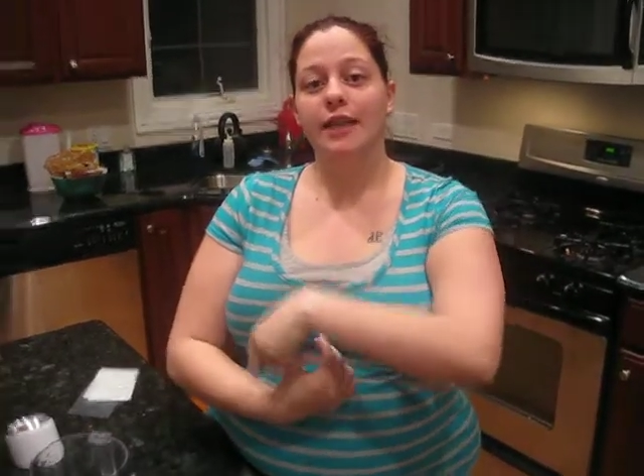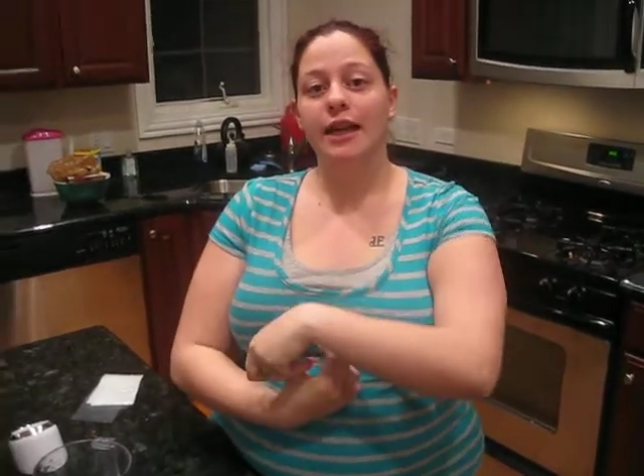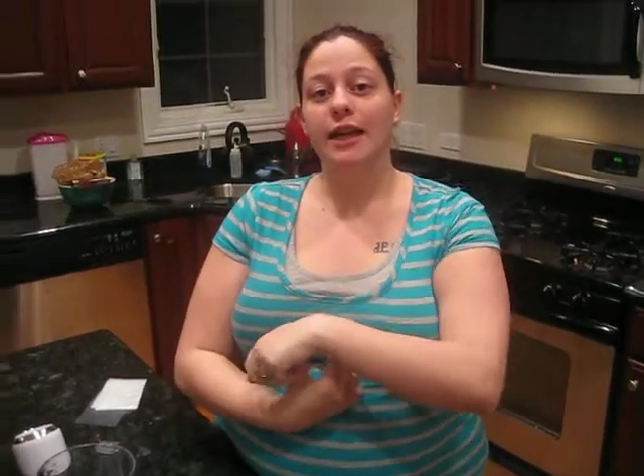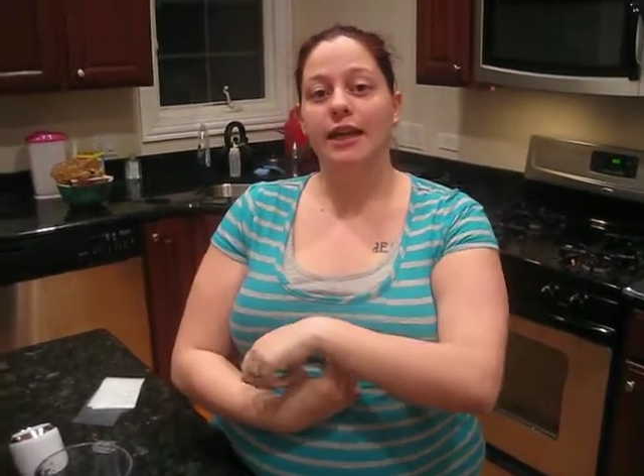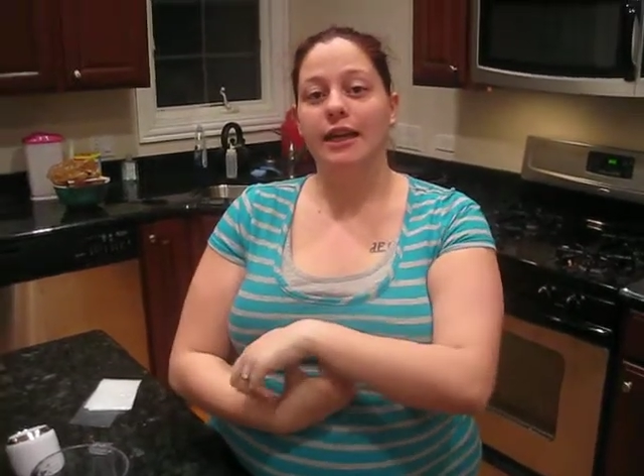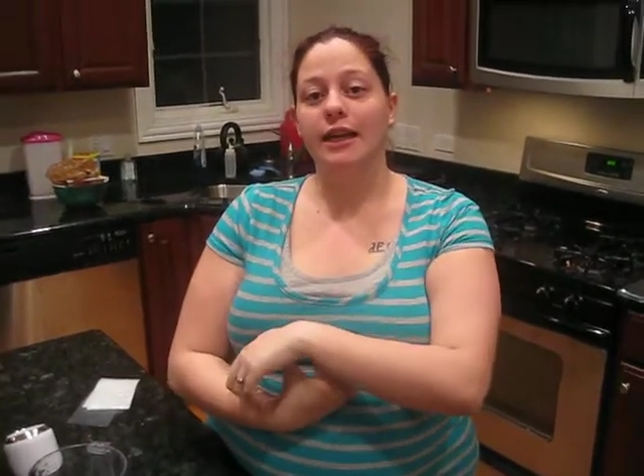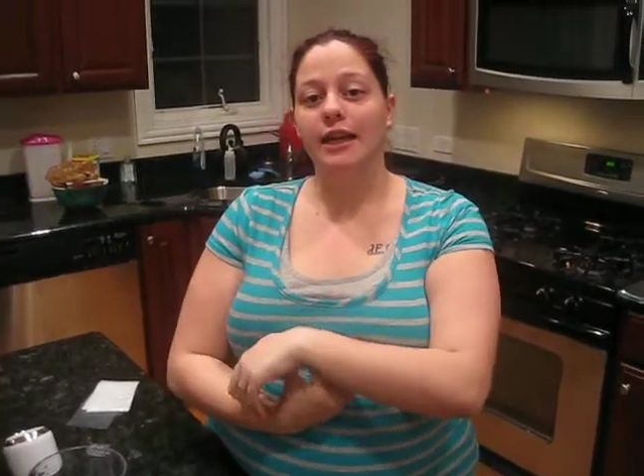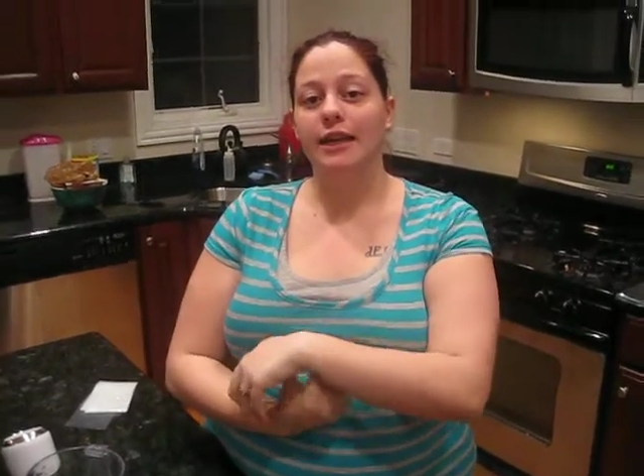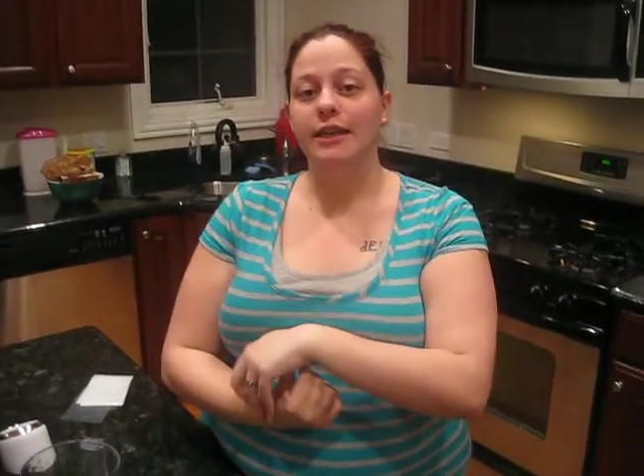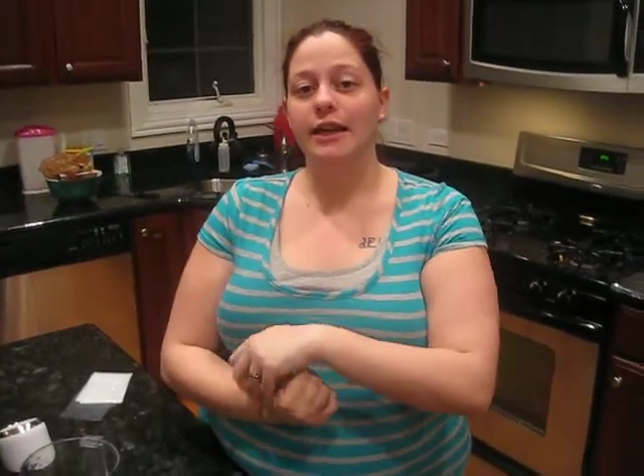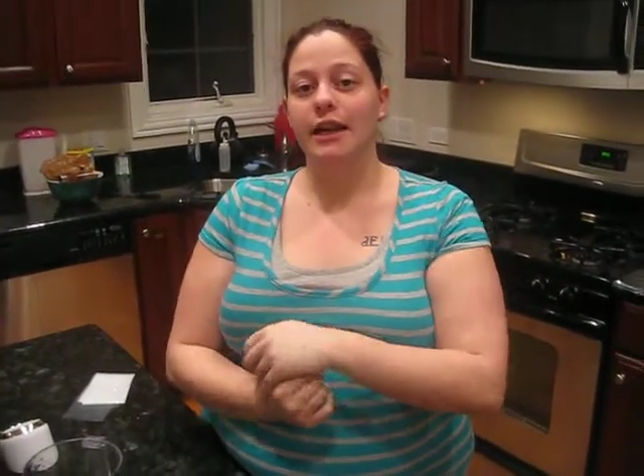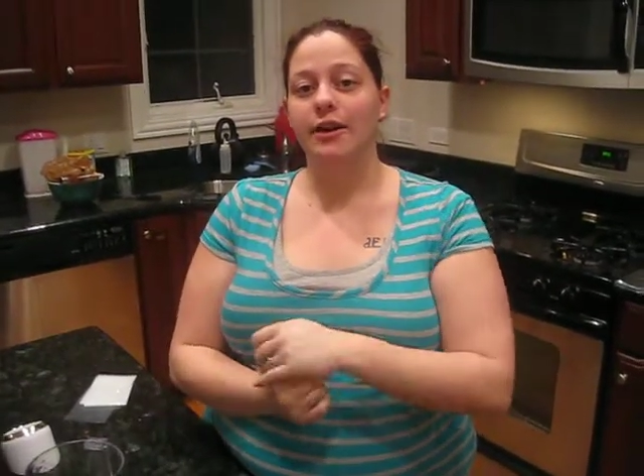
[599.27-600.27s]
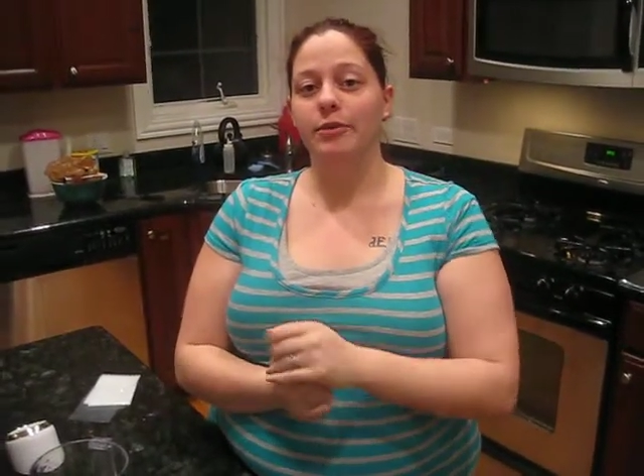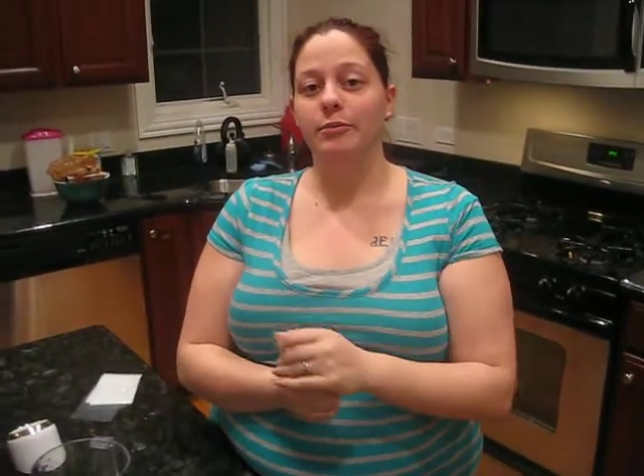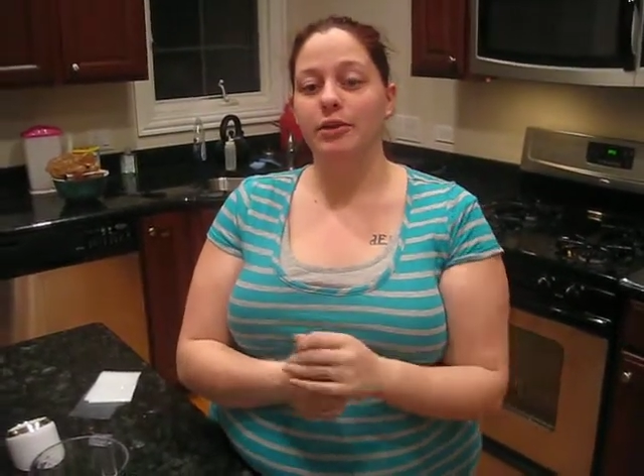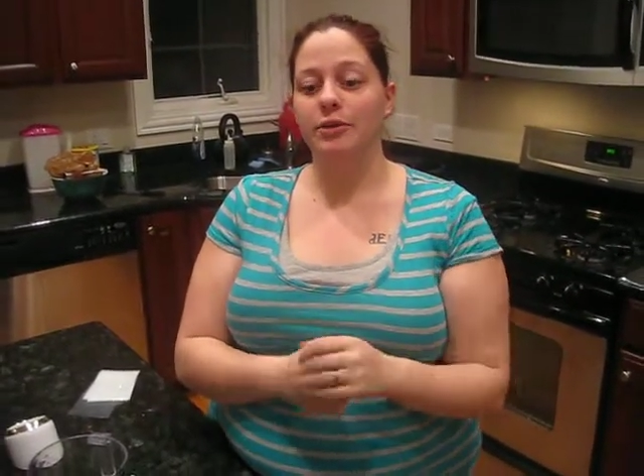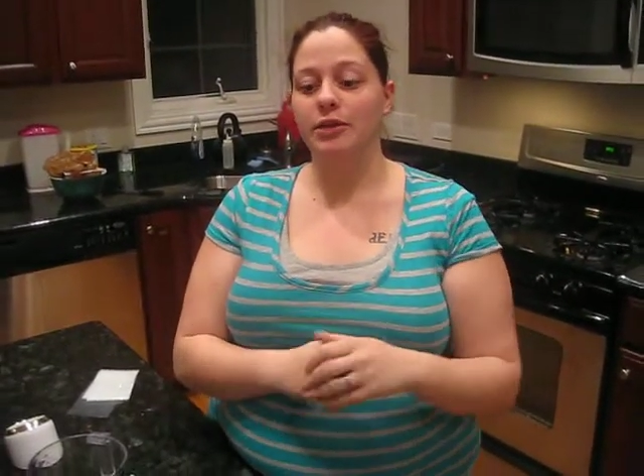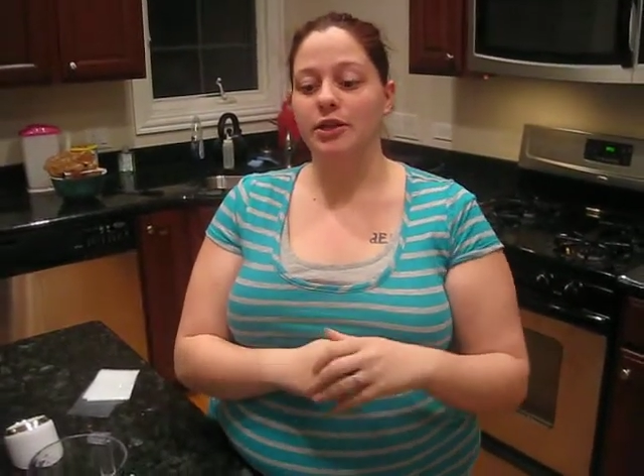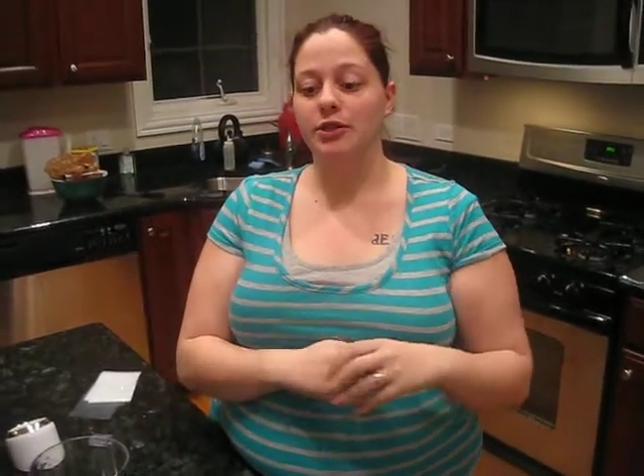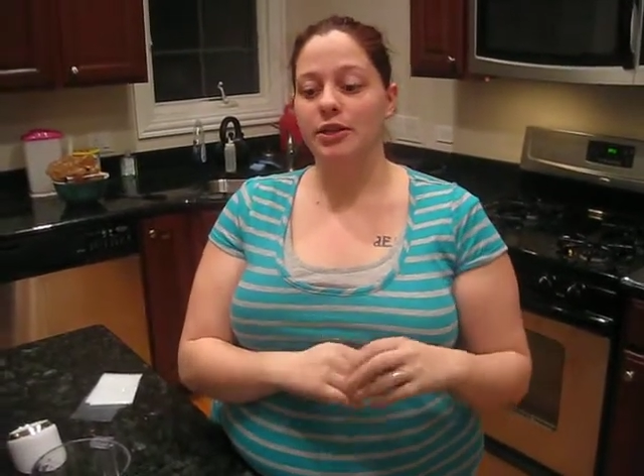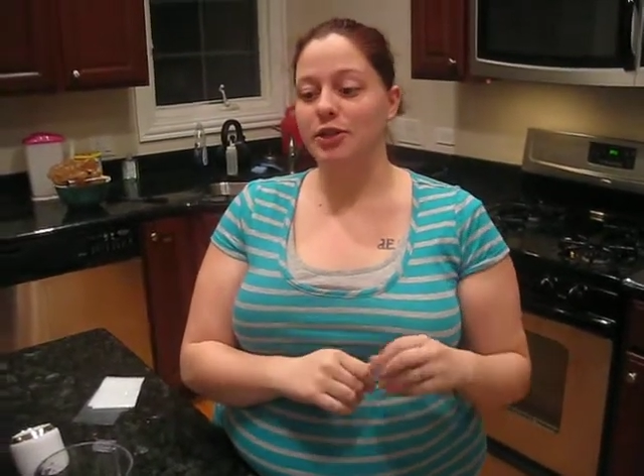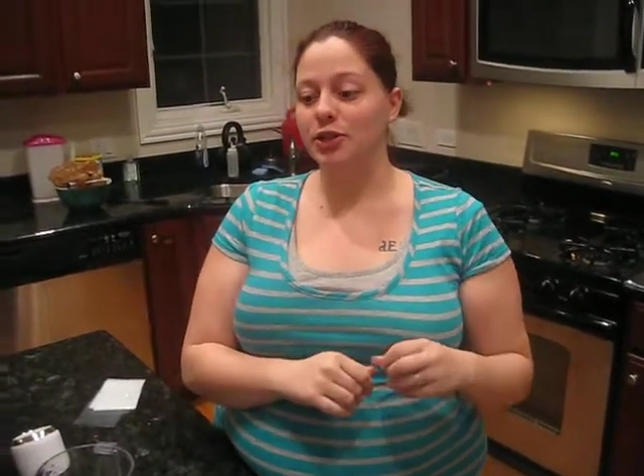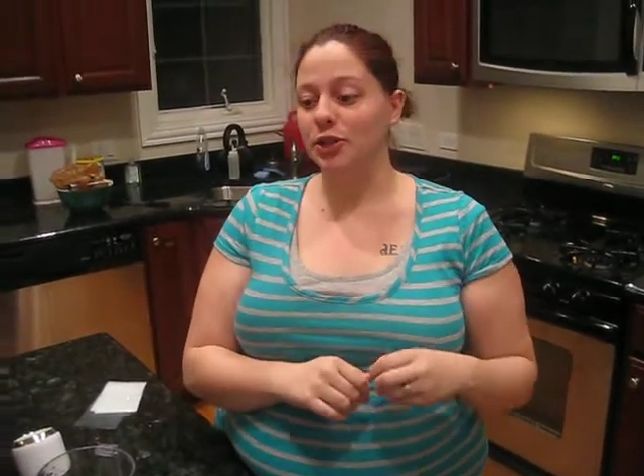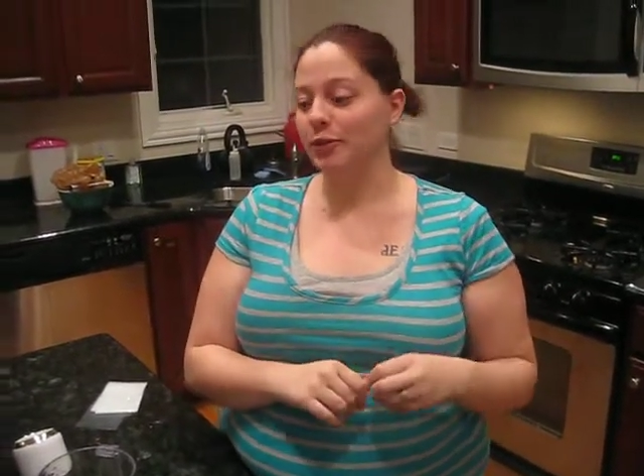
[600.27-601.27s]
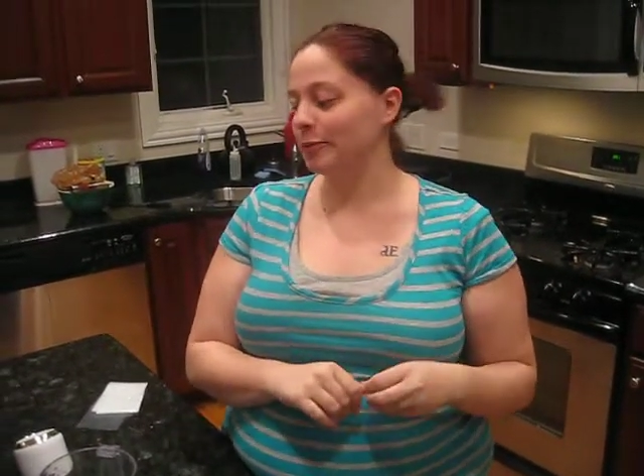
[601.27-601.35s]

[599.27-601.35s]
and I hope you enjoyed the show.